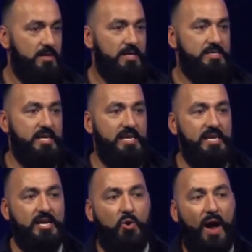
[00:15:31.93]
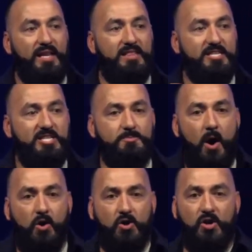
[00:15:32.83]
See, he equated the
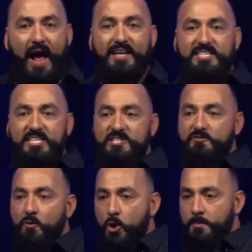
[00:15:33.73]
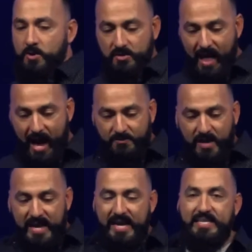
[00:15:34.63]
smoker as his former life.
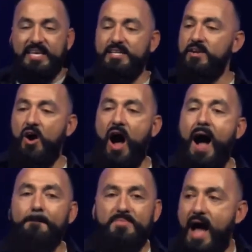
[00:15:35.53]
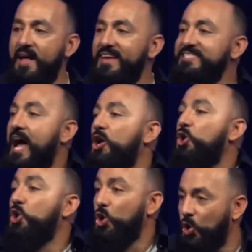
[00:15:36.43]
He said, No, no, I'm not, that's not
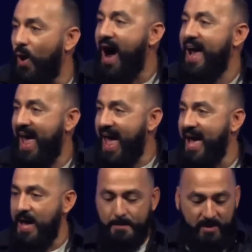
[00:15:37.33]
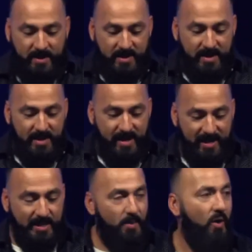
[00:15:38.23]
who I am
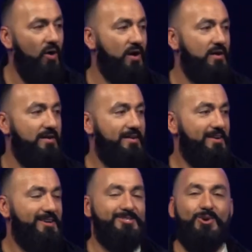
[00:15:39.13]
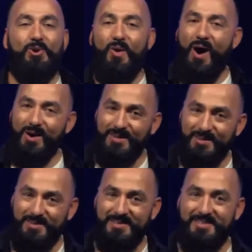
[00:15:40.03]
anymore. So, who are you?
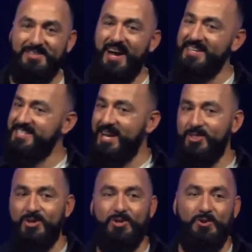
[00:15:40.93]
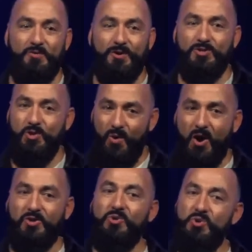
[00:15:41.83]
You got to settle the who first. Who
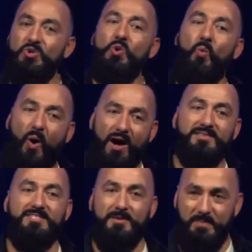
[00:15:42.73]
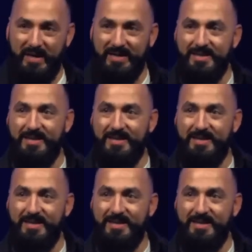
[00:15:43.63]
are you? Who do you want to be?